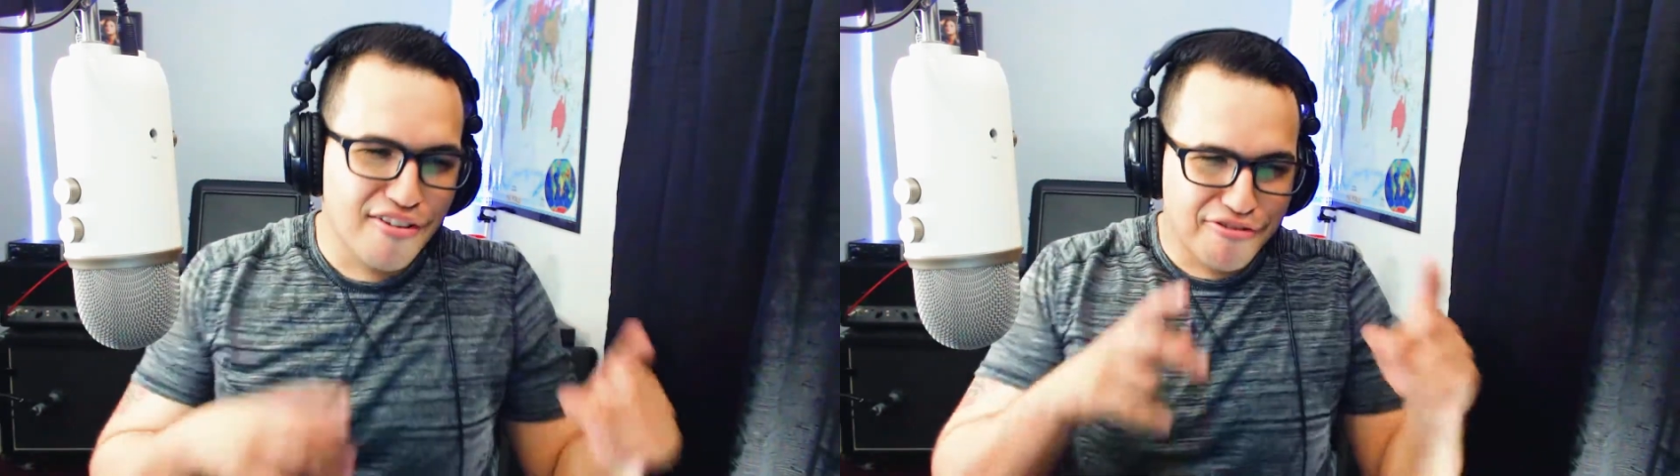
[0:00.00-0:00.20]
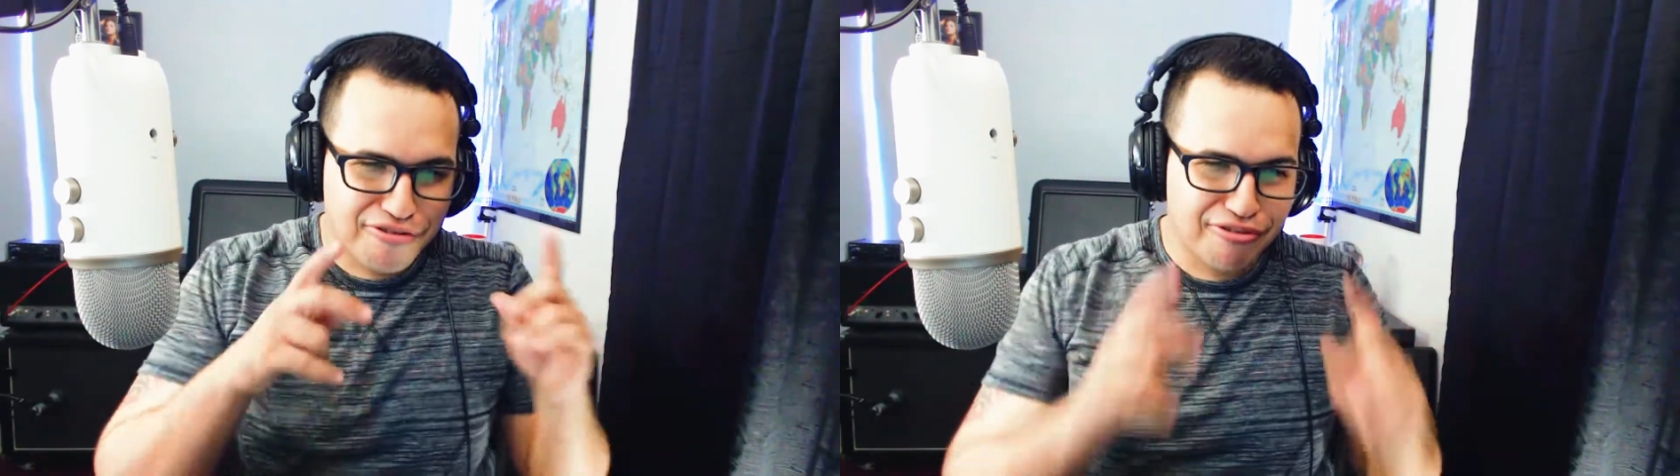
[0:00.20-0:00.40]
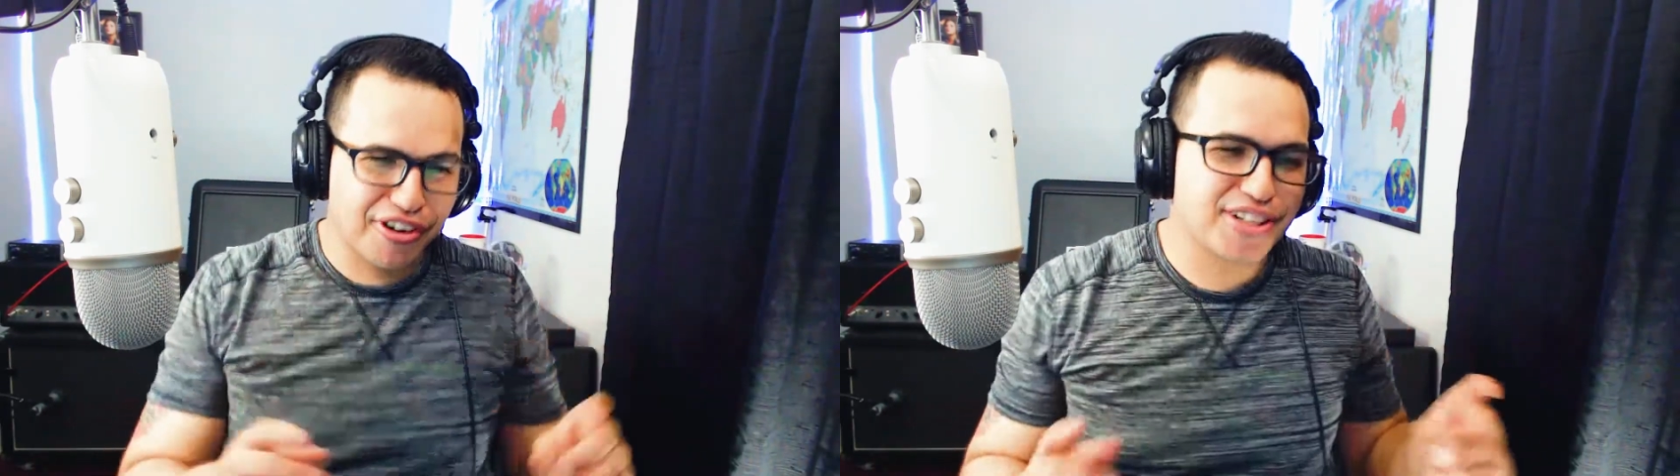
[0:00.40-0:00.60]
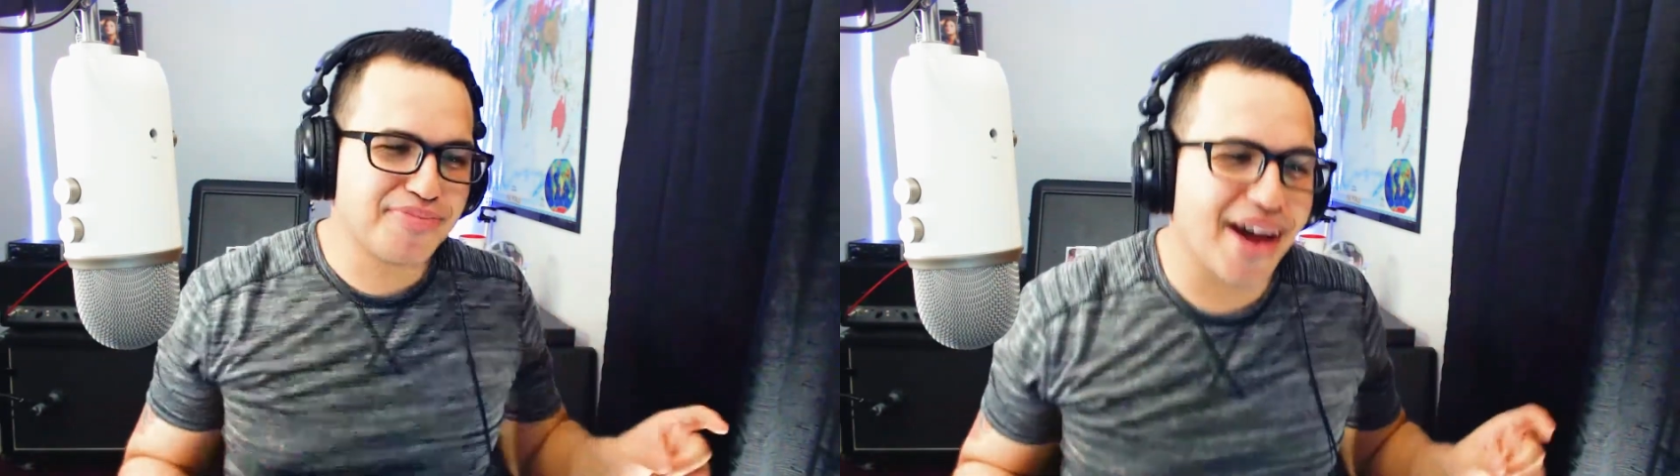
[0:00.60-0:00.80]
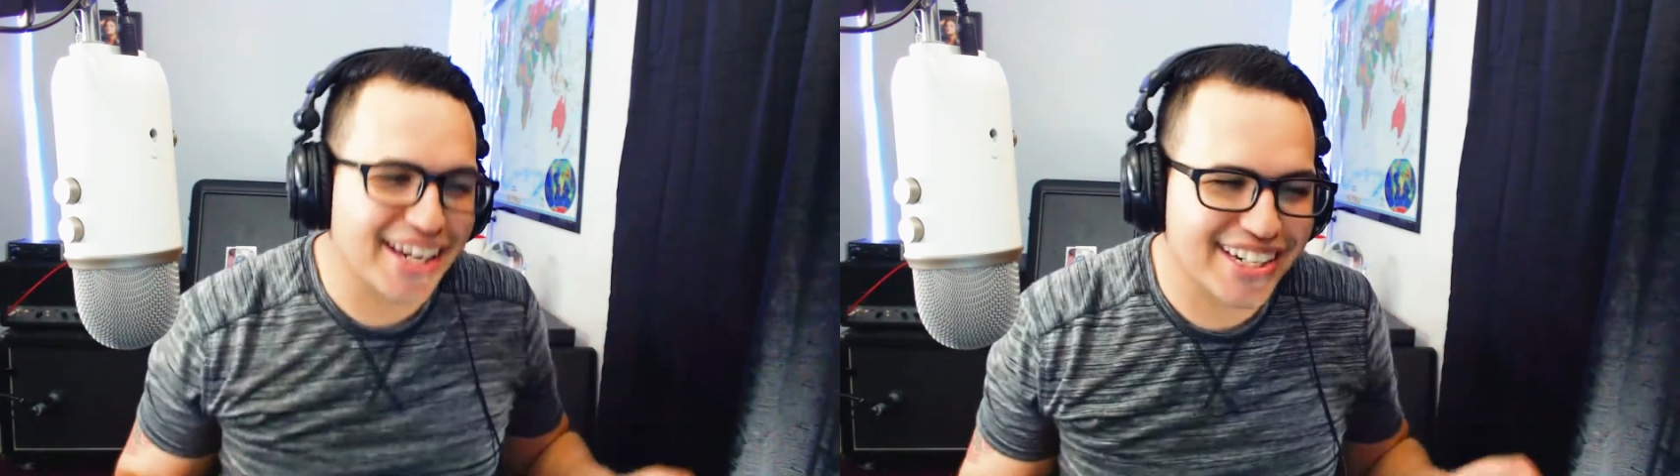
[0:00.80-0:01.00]

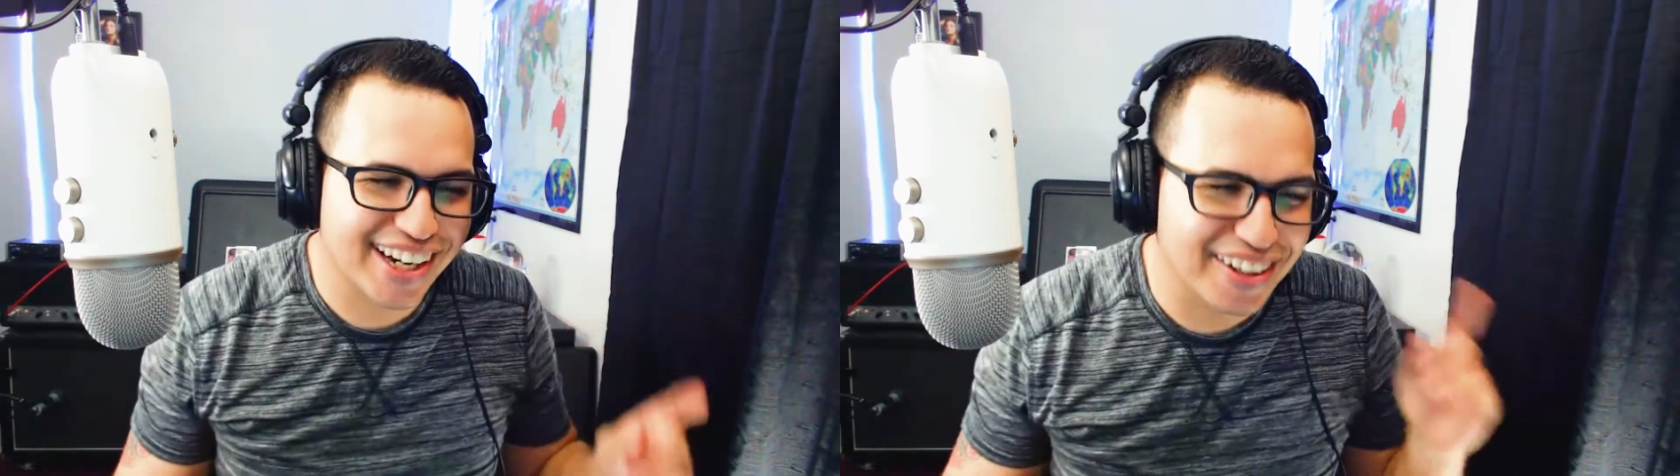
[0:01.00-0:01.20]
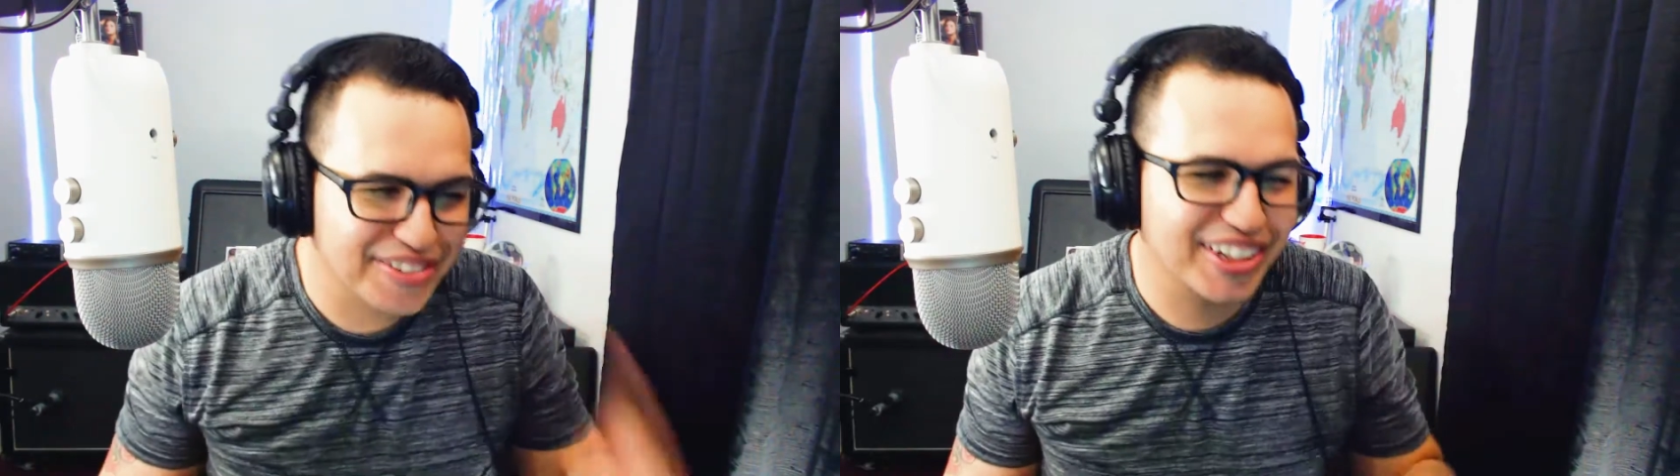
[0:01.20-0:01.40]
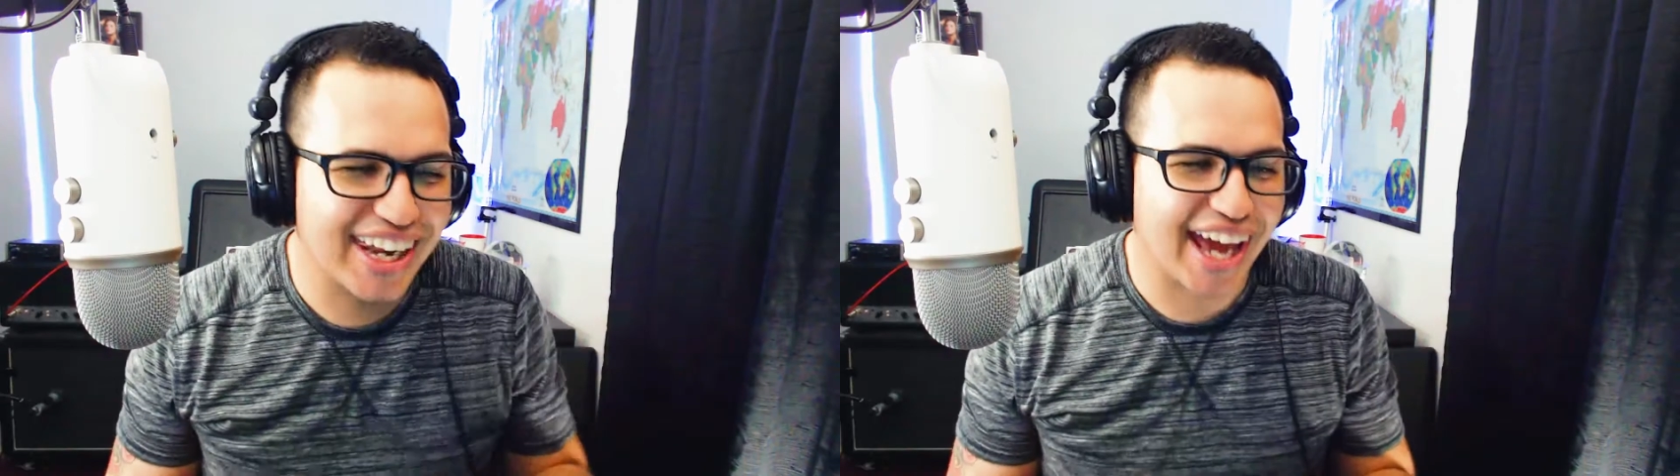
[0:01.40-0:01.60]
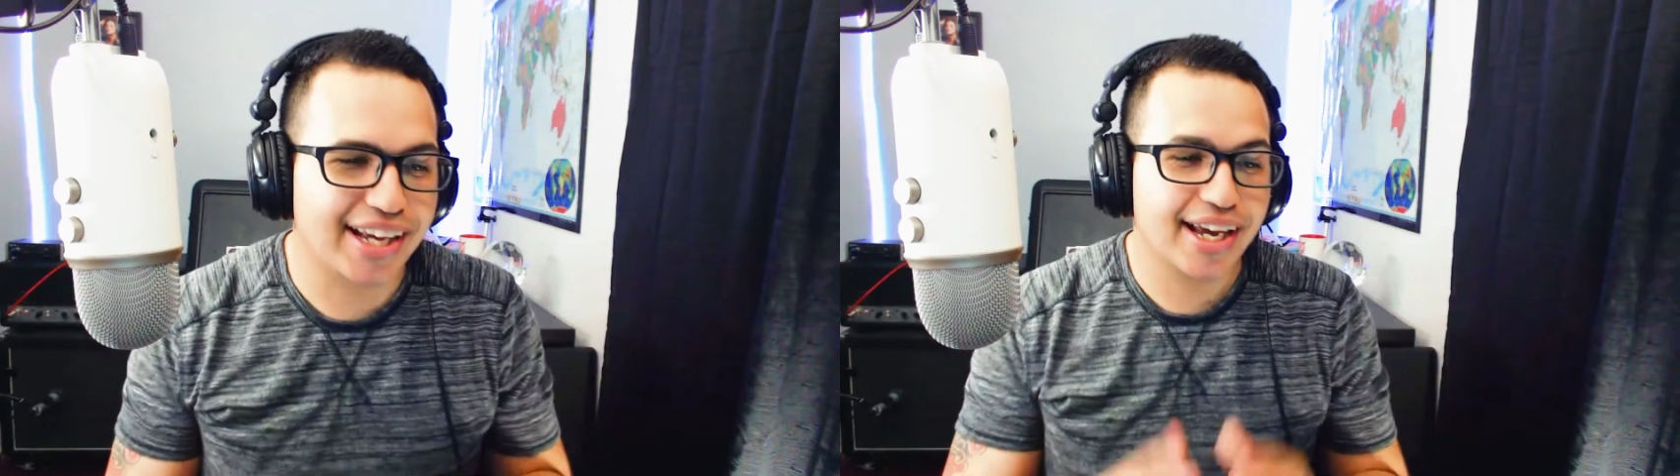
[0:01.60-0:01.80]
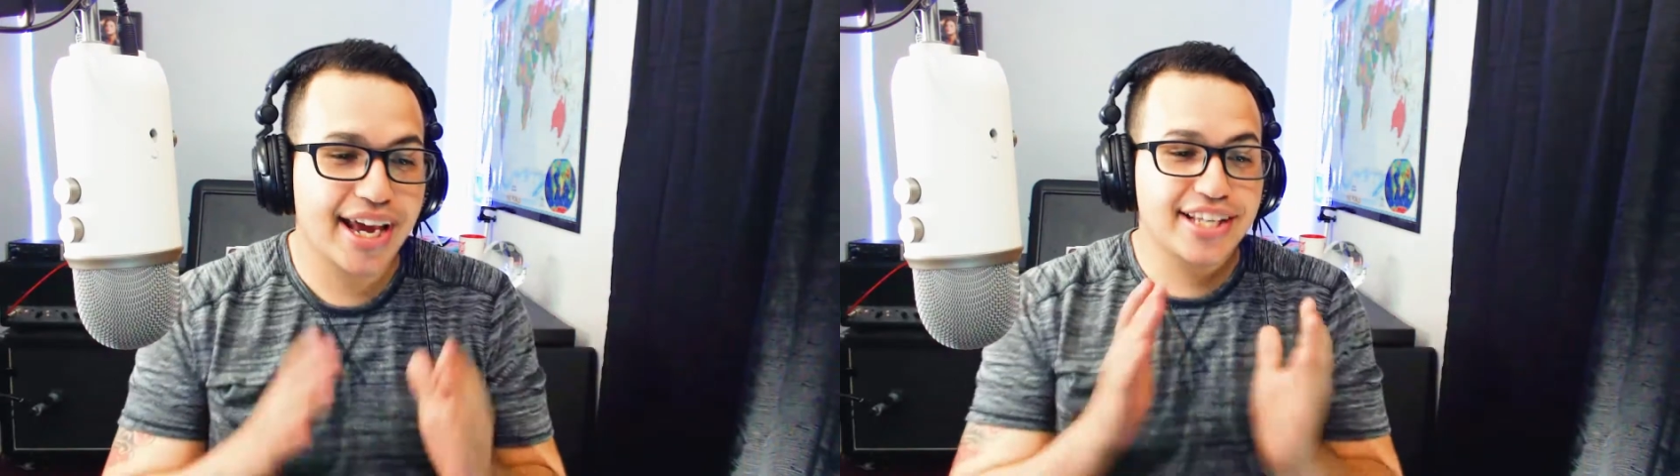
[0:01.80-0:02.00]
First match of the
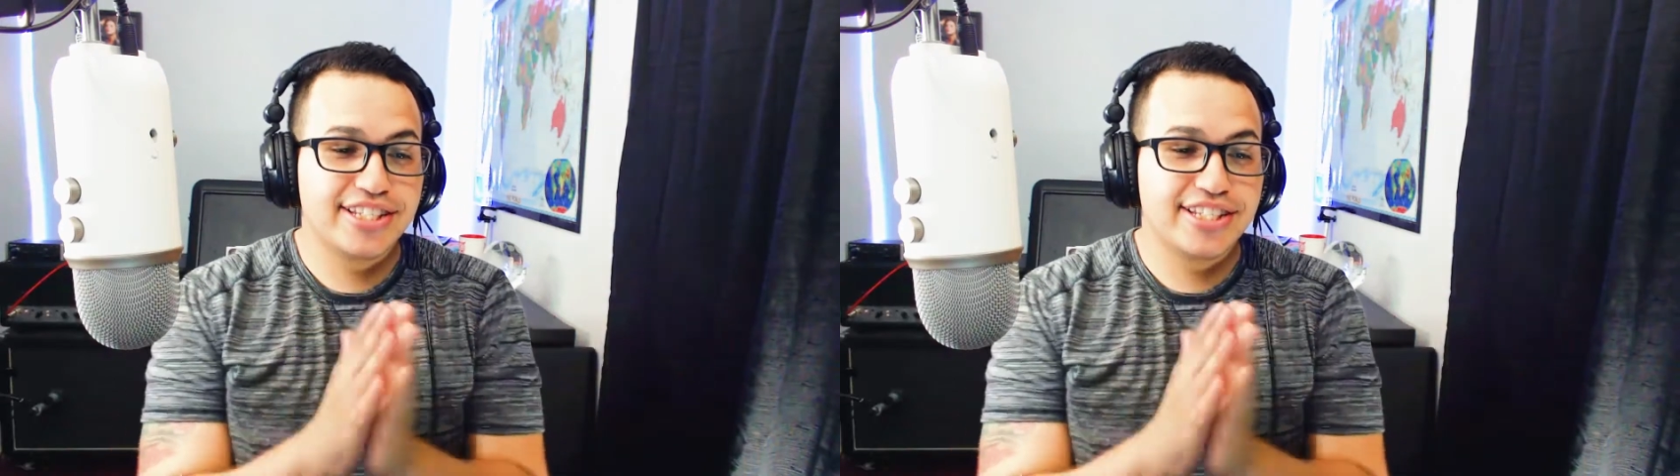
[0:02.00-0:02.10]
night,